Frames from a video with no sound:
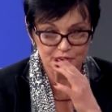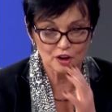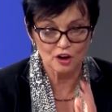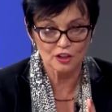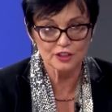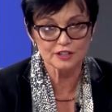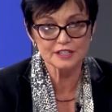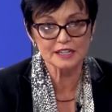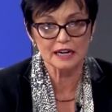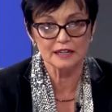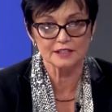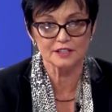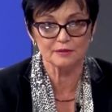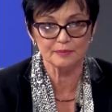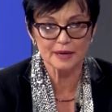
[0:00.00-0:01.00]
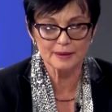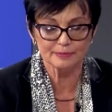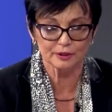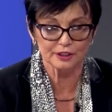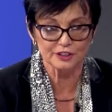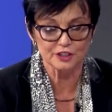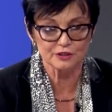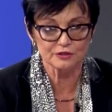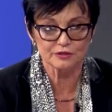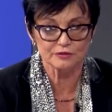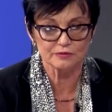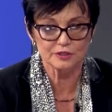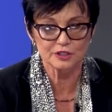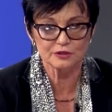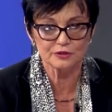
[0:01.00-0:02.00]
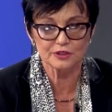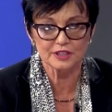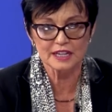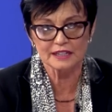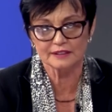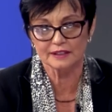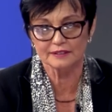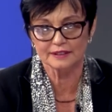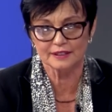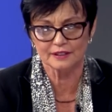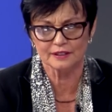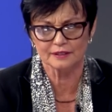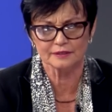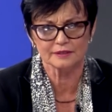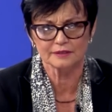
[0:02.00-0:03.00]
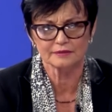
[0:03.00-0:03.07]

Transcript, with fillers: All these kinds of people, and you you think that they're